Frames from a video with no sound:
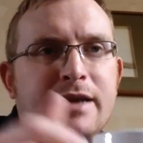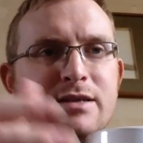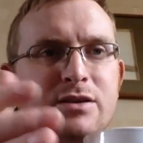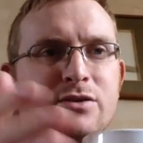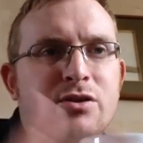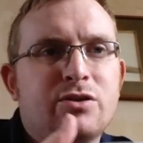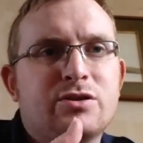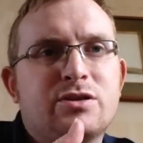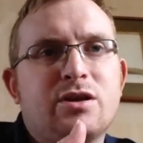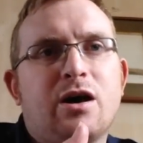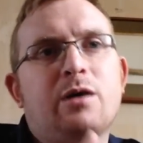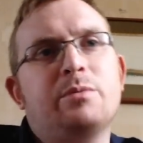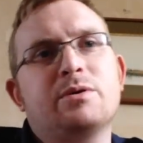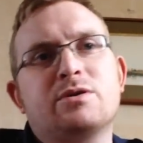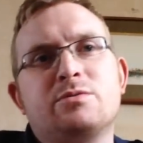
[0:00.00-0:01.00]
had another
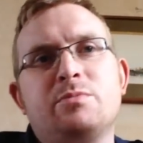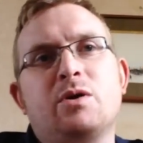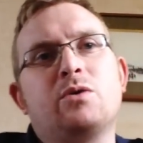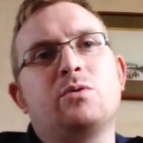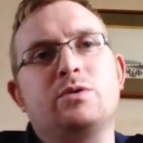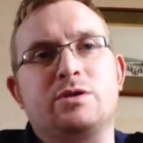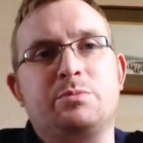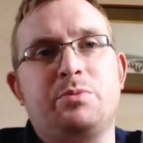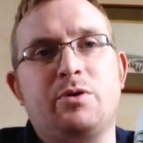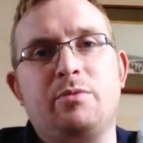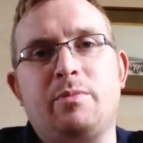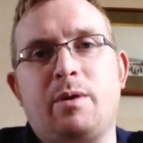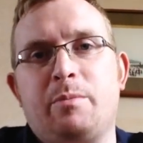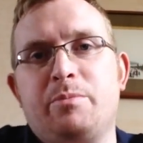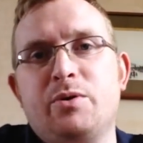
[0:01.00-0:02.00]
Starbucks mug which I put
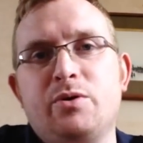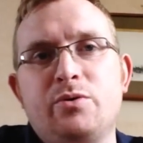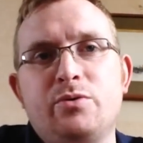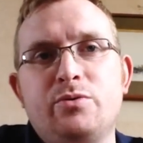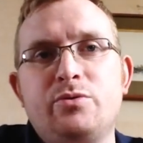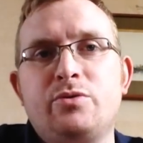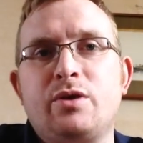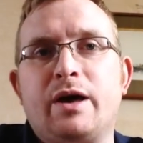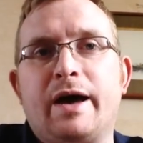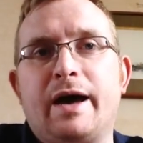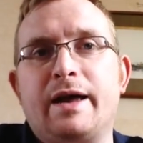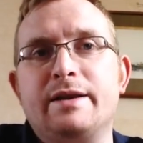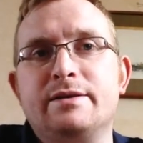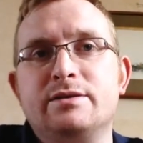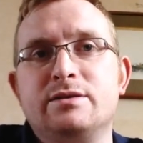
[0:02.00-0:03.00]
in my booth,
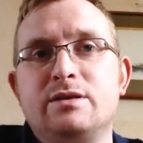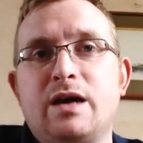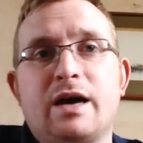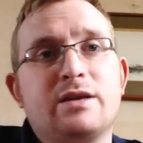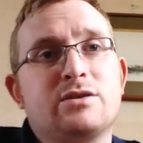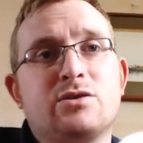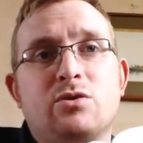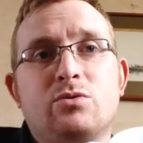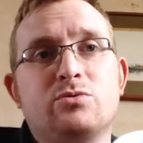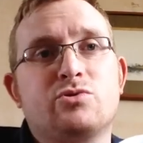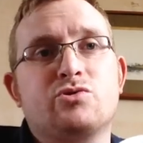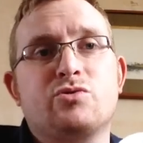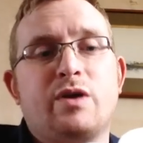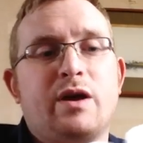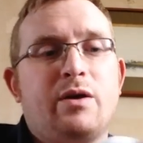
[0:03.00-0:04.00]
and that sold
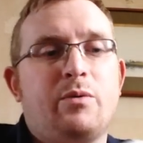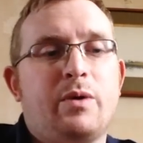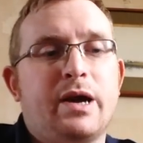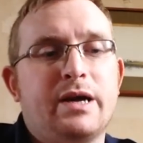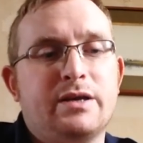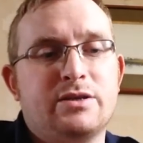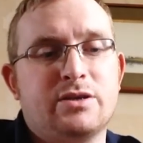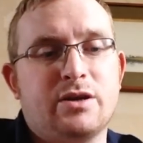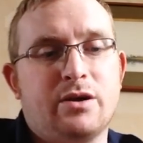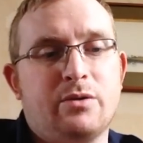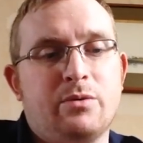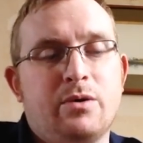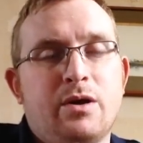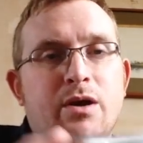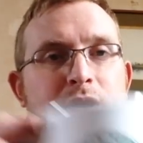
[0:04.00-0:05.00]
straight away. So